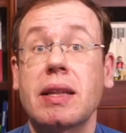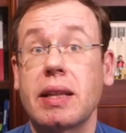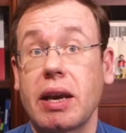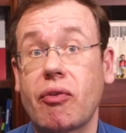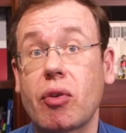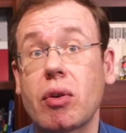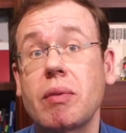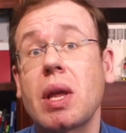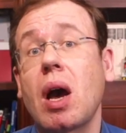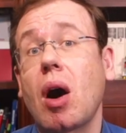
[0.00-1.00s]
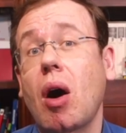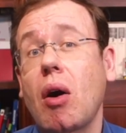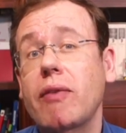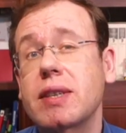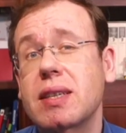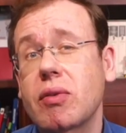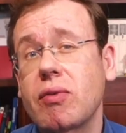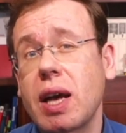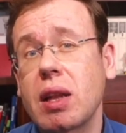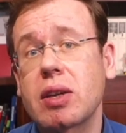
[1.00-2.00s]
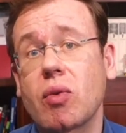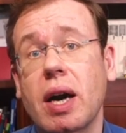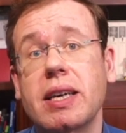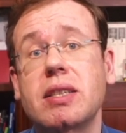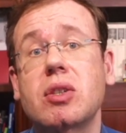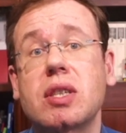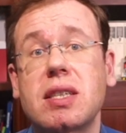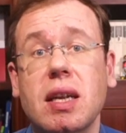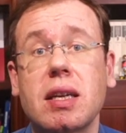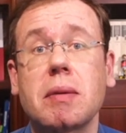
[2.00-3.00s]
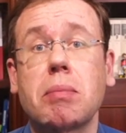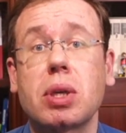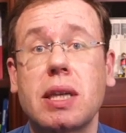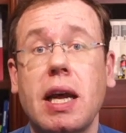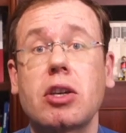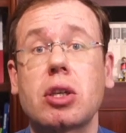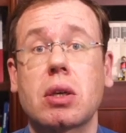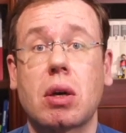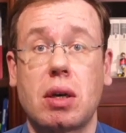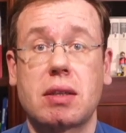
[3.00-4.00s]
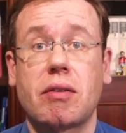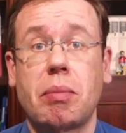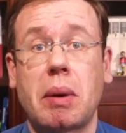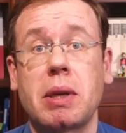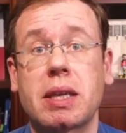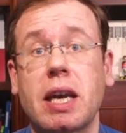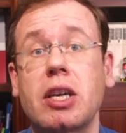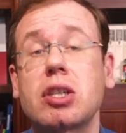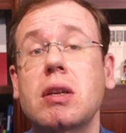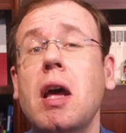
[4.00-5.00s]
Therefore, authors are well advised to study potential cost of publication